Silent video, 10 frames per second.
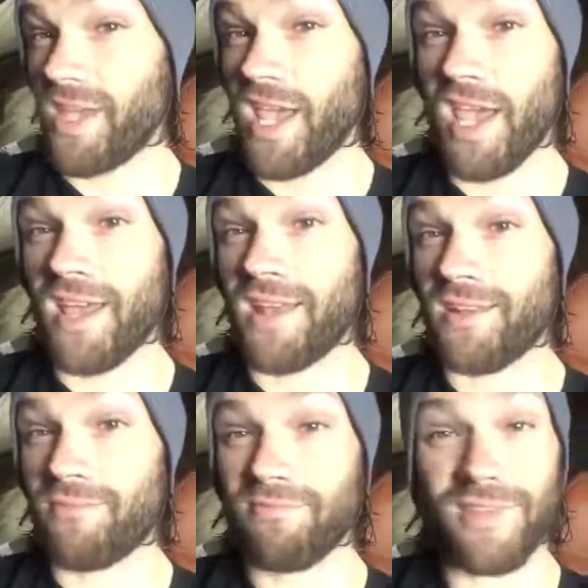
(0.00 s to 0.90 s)

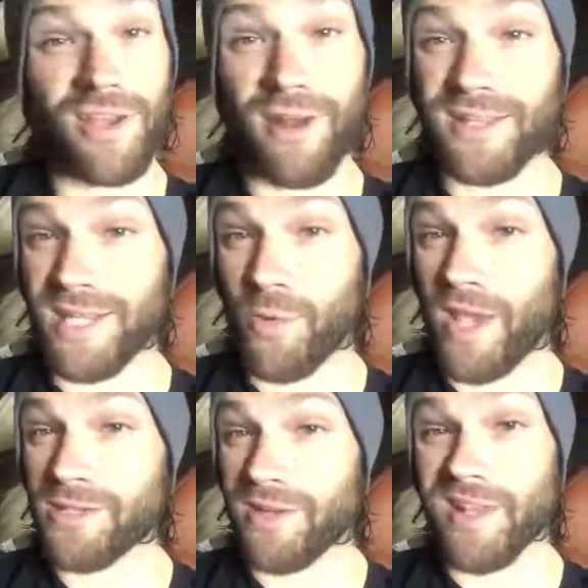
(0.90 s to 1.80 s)
And congrats
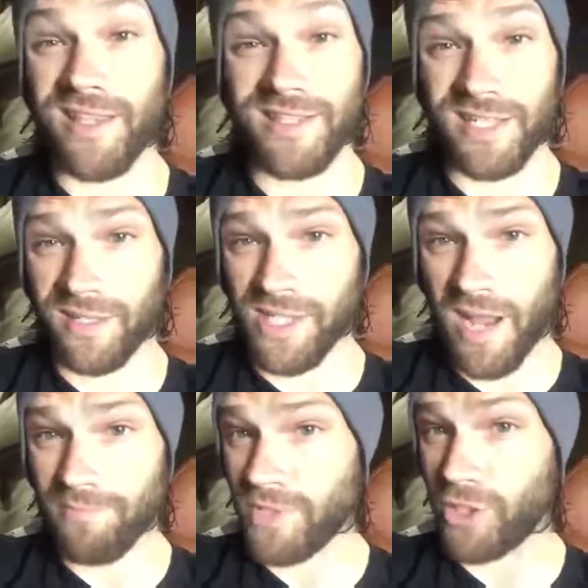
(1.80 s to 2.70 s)
anyways on a nice stealing
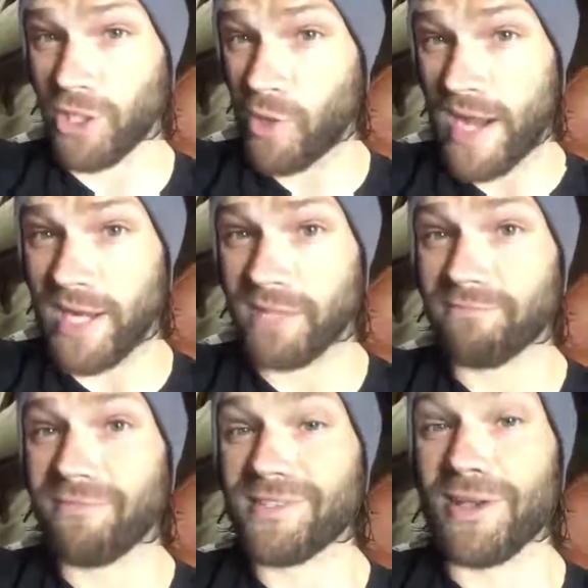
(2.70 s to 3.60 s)
job. You look great in it,
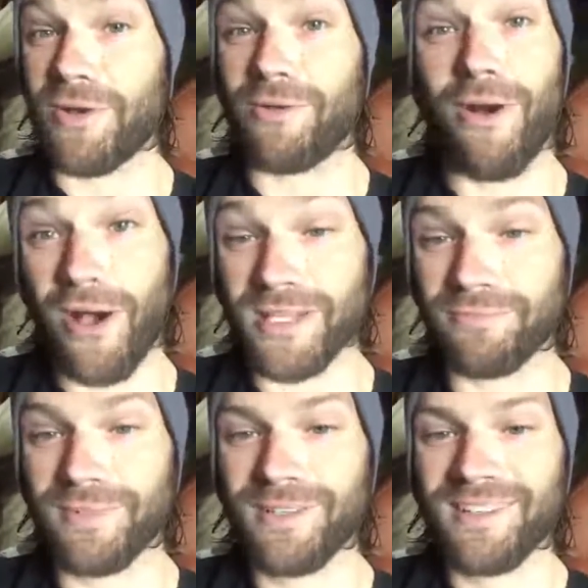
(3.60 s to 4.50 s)
so
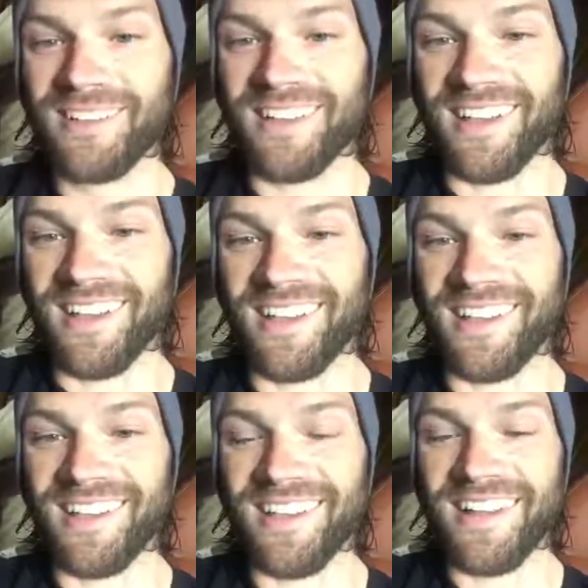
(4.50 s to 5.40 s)
awesome.
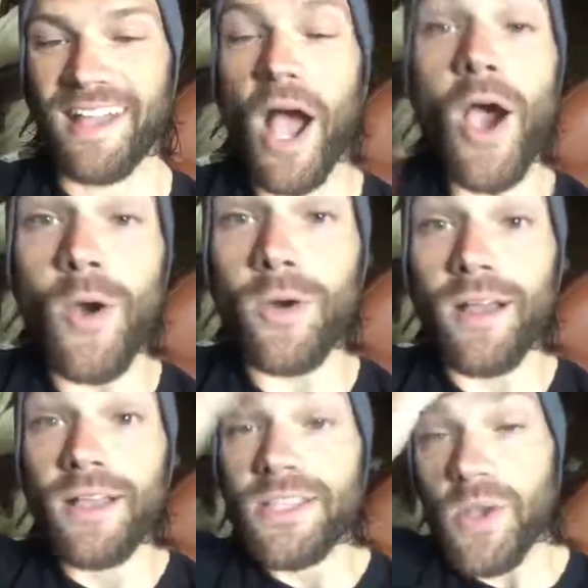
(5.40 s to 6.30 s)
I
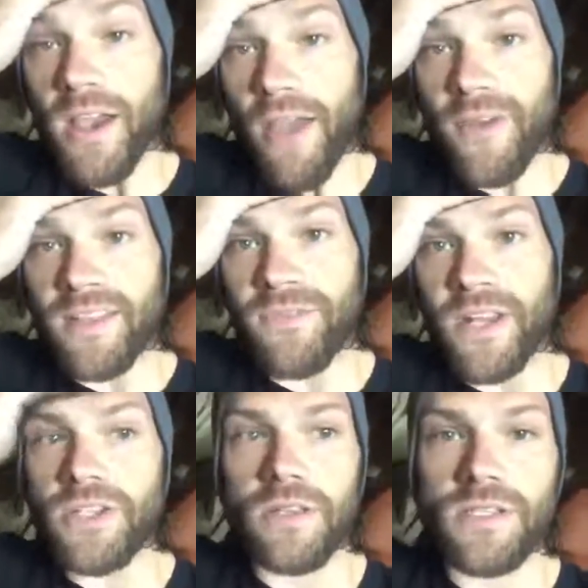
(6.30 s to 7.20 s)
forgot to
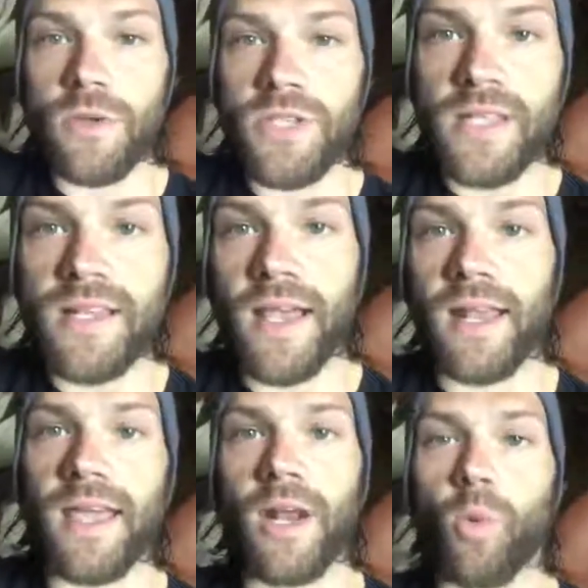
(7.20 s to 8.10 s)
finish. So Jensen and I
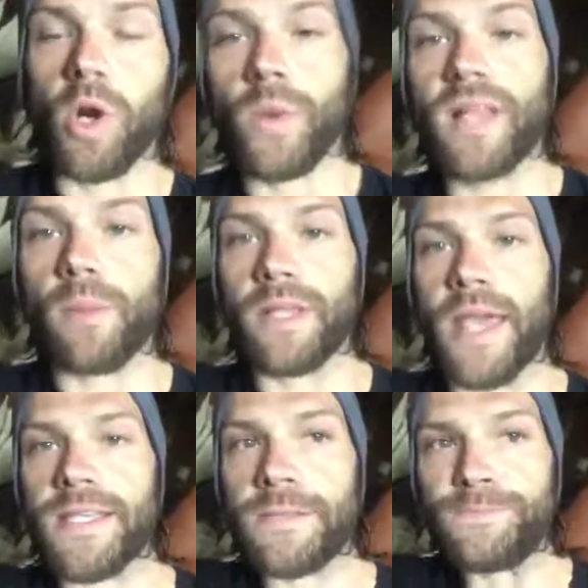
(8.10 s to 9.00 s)
had a kind of whirlwind couple of
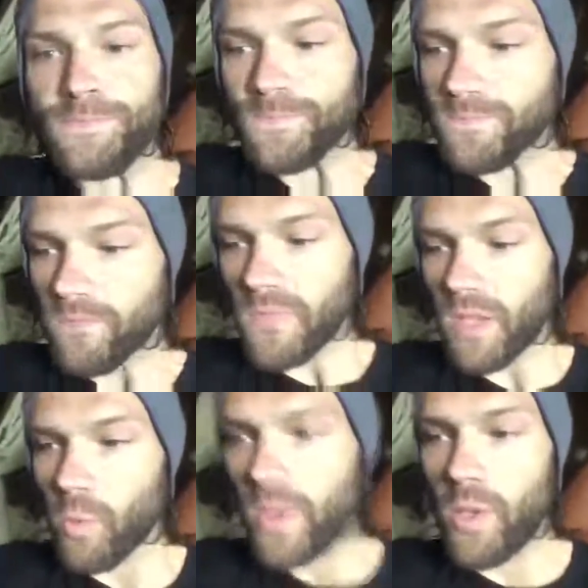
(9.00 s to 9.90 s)
days.
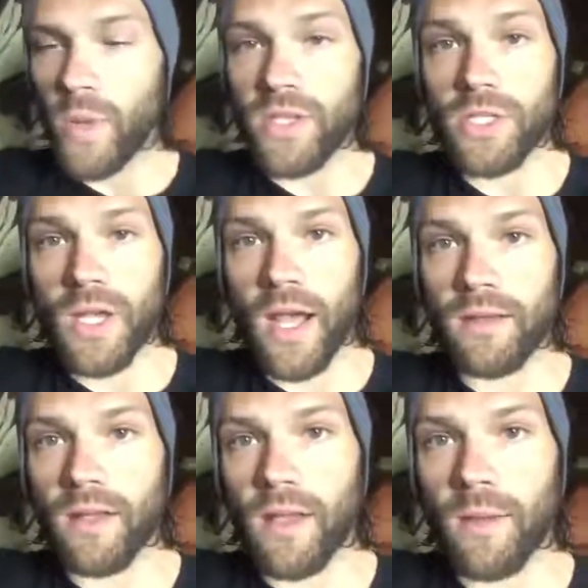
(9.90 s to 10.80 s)
We went and
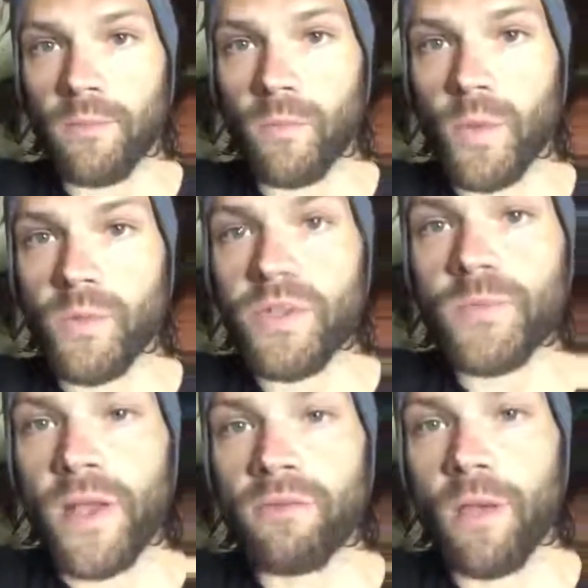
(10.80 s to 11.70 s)
shot with Richard
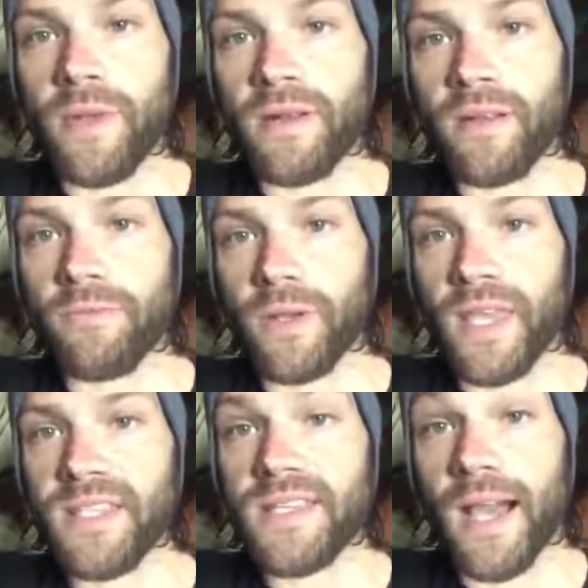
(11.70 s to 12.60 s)
Speight and Rob Benedict for
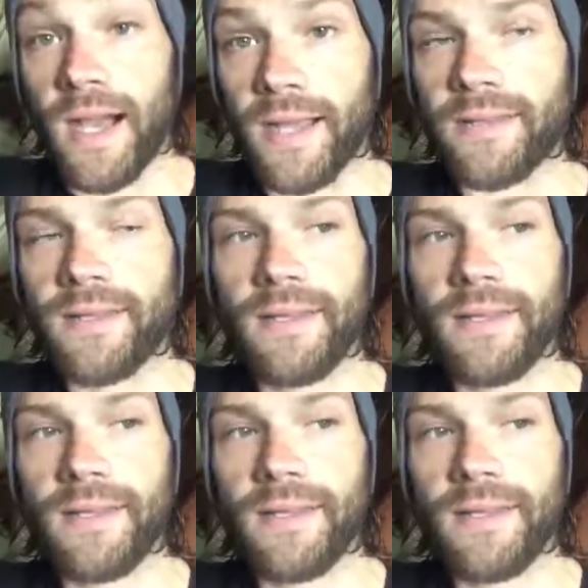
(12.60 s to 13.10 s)
Kings of Con.